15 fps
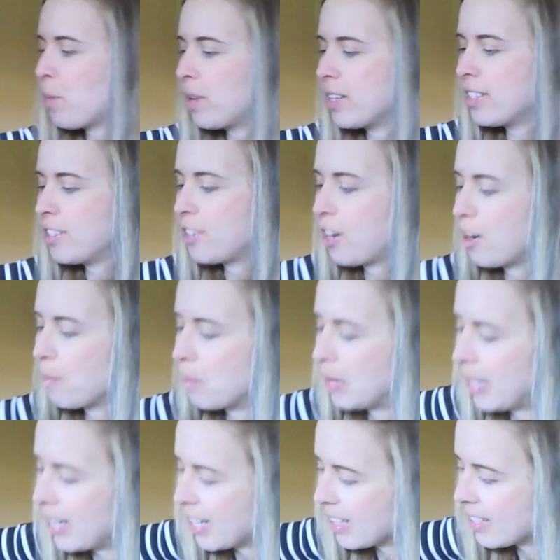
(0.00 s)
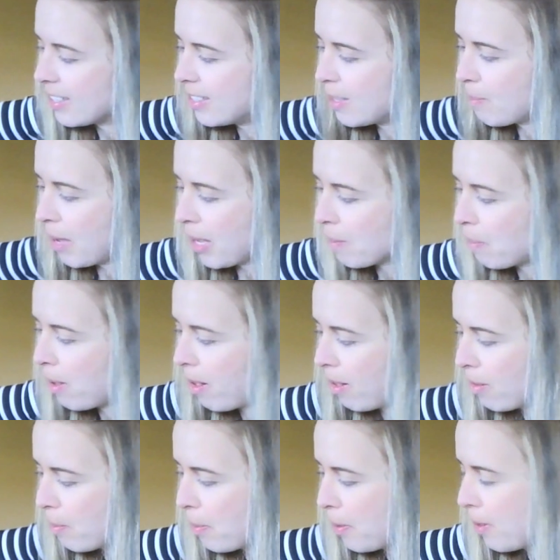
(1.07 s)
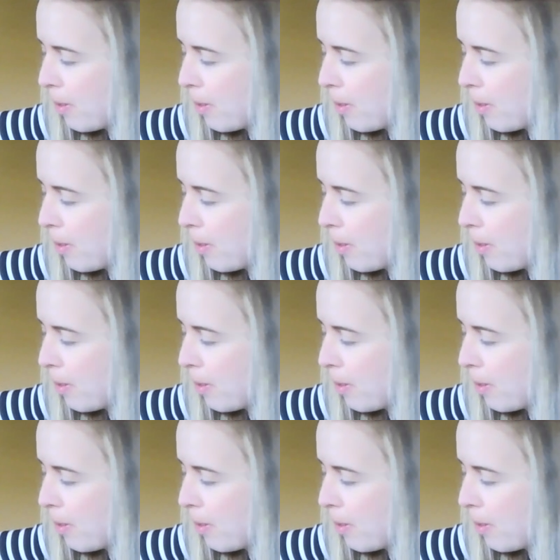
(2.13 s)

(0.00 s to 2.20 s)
want to start blending this to make a pulp.